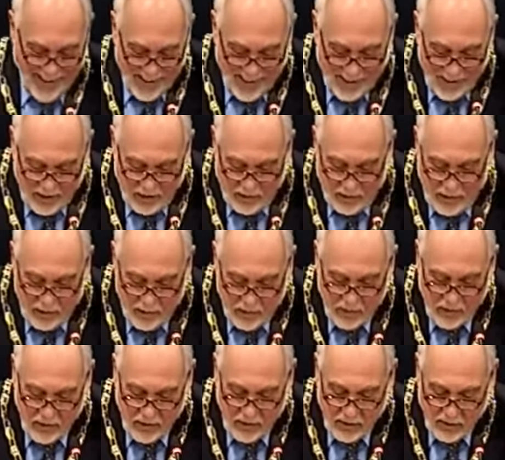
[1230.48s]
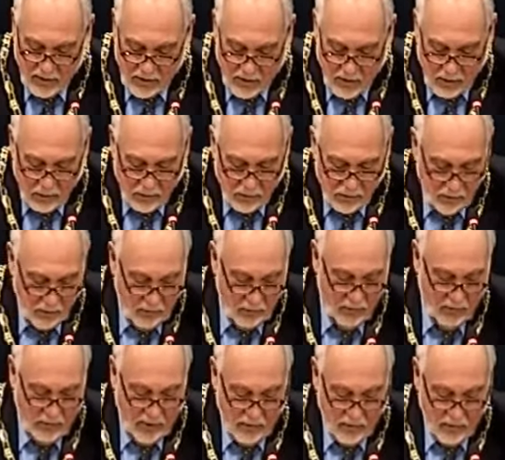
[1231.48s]
East Renfrewshire Council
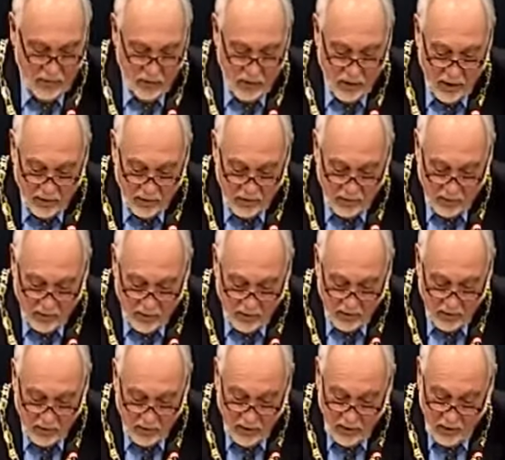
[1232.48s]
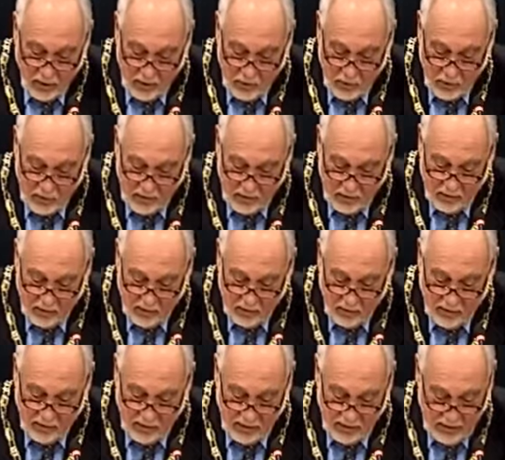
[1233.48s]
Revenue Estimates
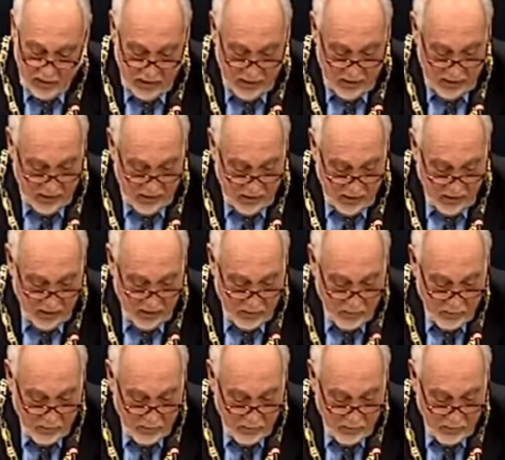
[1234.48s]
2017-18.